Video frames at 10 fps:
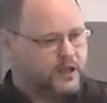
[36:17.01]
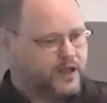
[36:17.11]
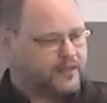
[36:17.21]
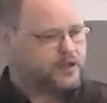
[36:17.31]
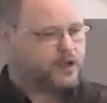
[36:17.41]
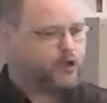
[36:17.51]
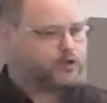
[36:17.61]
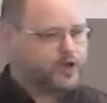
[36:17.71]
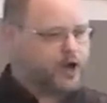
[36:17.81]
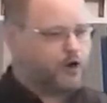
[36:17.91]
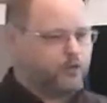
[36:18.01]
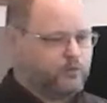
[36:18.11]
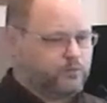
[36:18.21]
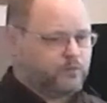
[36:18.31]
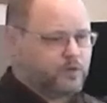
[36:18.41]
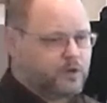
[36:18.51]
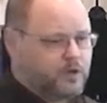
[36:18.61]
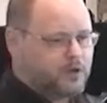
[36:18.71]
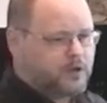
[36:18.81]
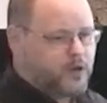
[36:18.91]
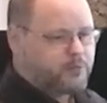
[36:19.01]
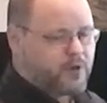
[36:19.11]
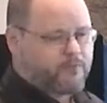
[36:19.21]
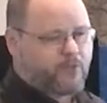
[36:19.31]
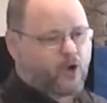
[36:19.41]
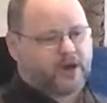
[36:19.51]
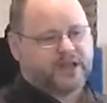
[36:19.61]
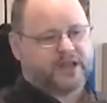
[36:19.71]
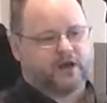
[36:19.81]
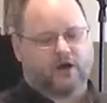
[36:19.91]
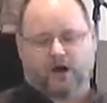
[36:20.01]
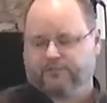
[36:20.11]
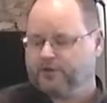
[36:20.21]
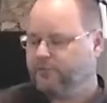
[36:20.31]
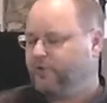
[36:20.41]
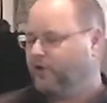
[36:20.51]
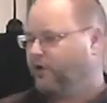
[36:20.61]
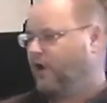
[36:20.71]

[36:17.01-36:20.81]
let the goat go, before he can offer the burnt